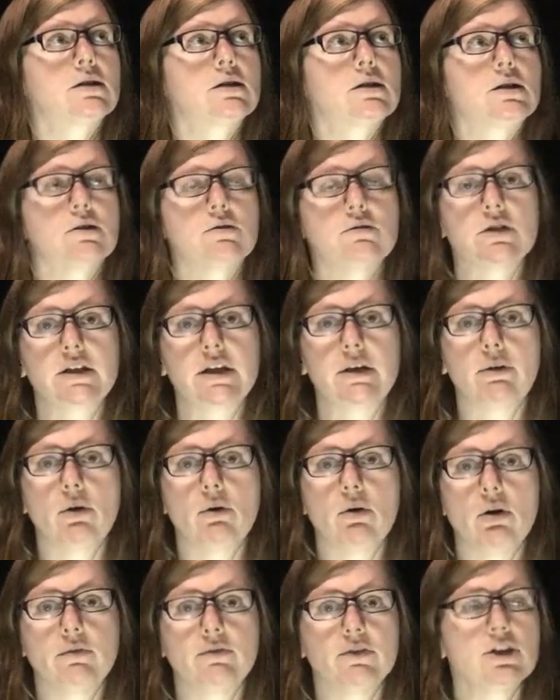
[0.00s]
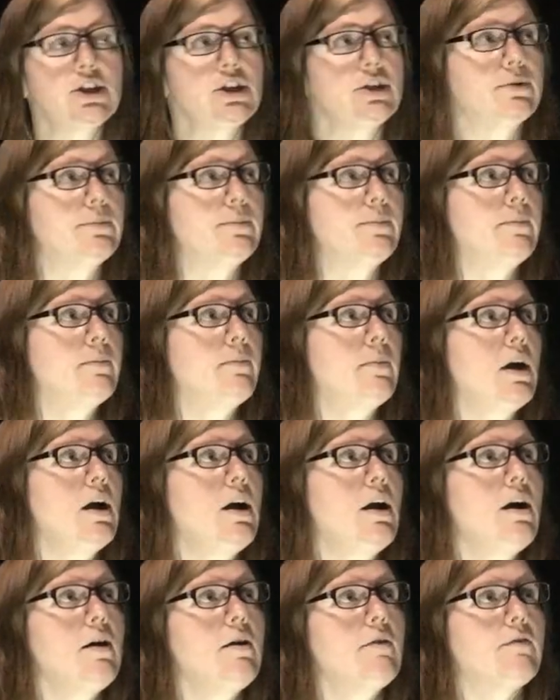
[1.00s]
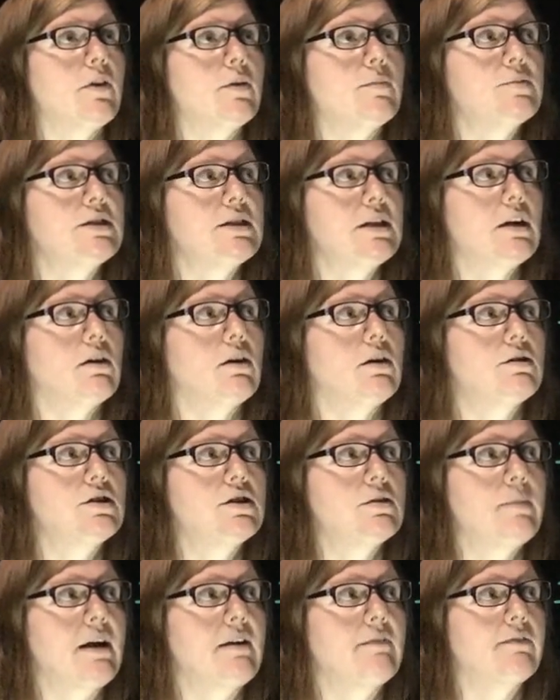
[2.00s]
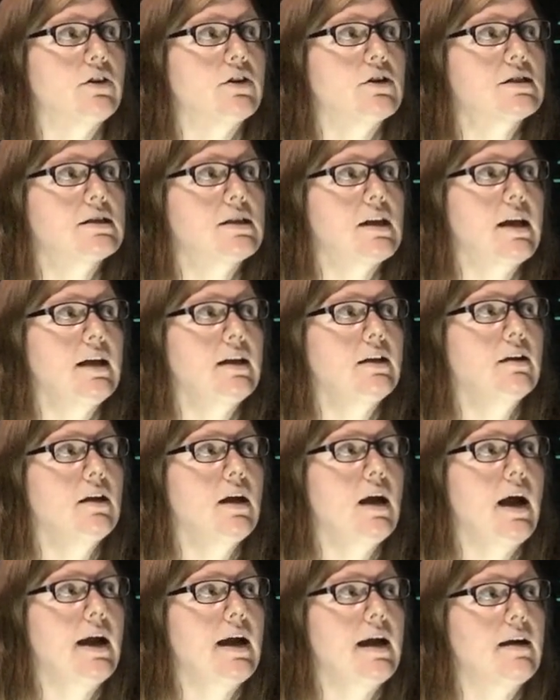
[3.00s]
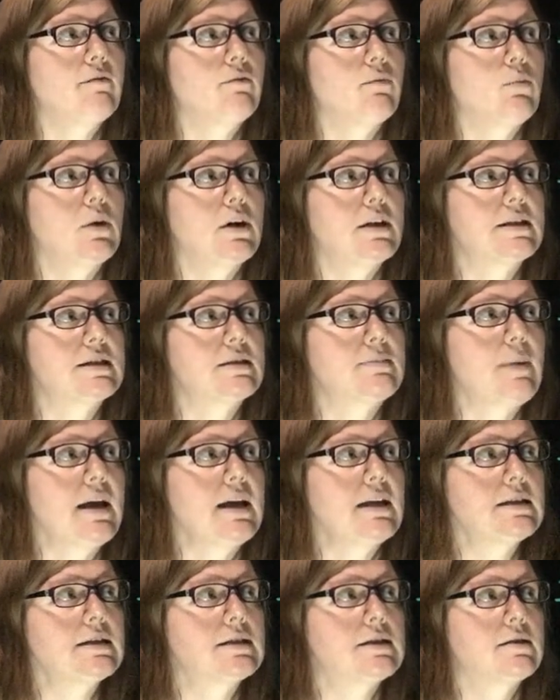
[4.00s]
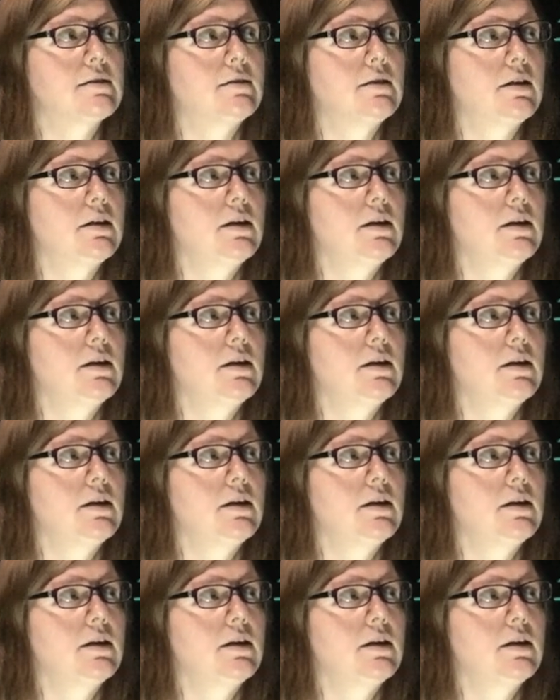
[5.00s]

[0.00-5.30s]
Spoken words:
so 0 over 2. From 0 to my first line, I have 1 space.